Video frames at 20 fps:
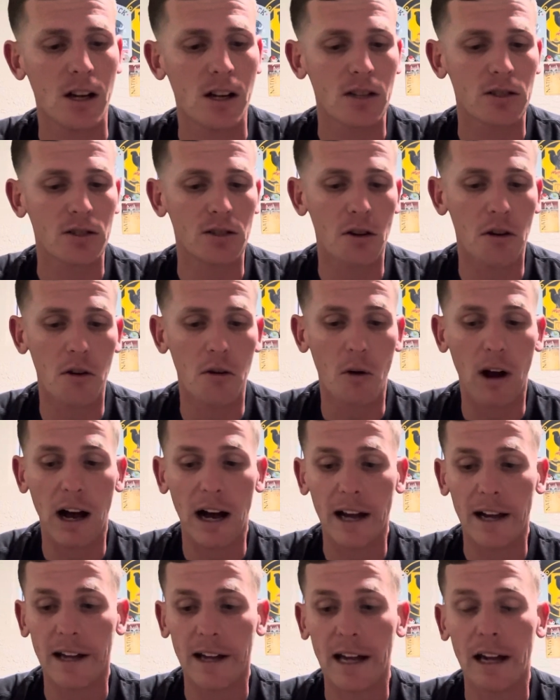So
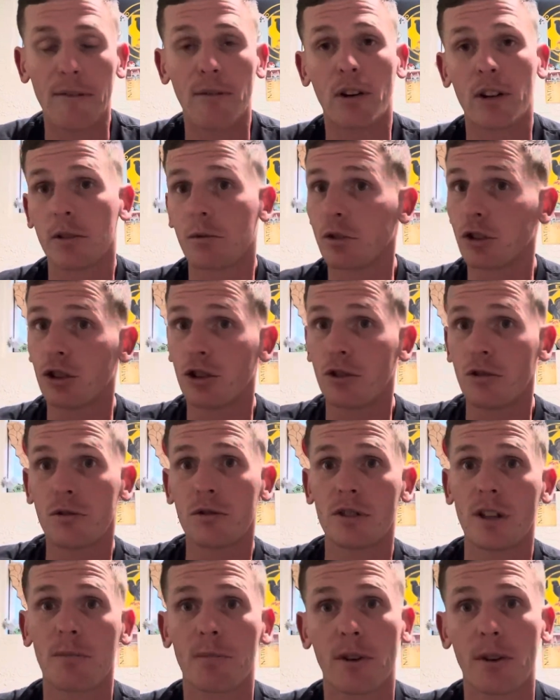I have hunted with two
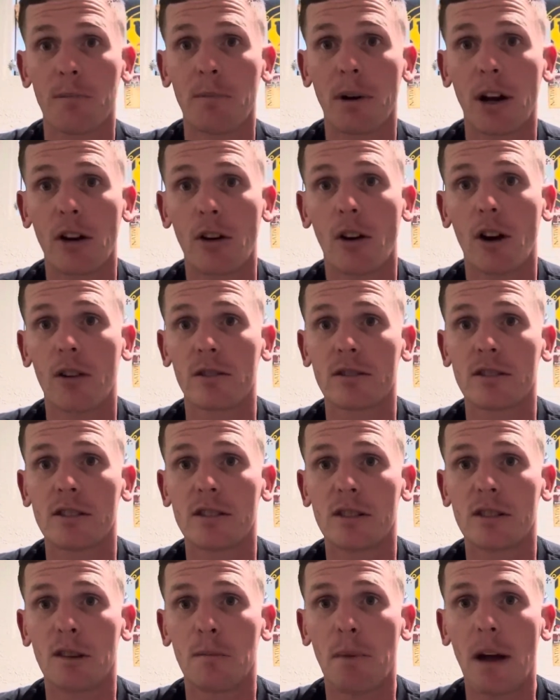separate bino
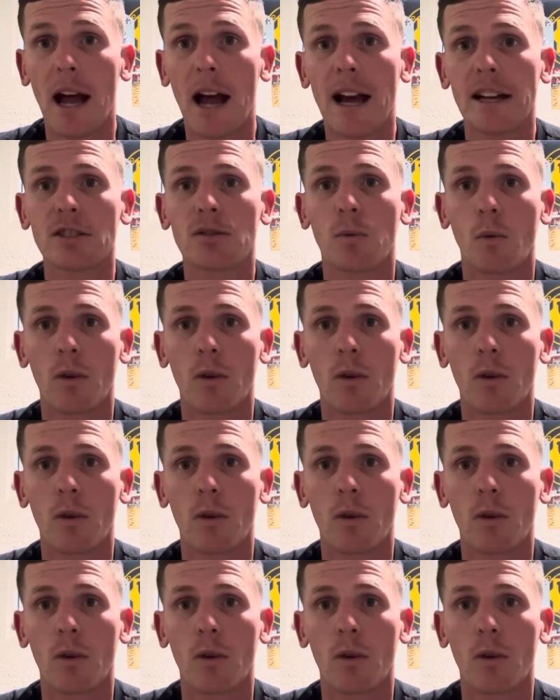harnesses in the past.